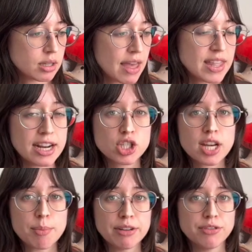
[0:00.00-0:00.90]
and then I just have
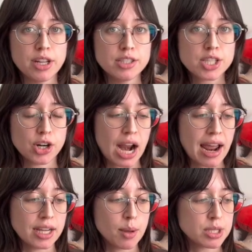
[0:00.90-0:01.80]
my funds that are
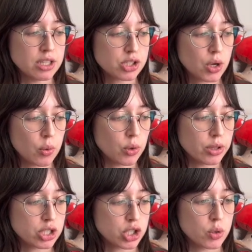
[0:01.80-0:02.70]
adding up to this total
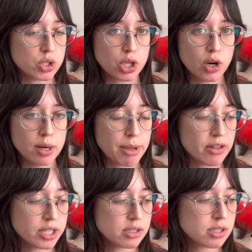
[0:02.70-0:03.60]
that shows the current
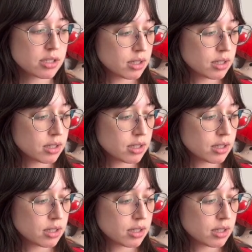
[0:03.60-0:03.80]
balance.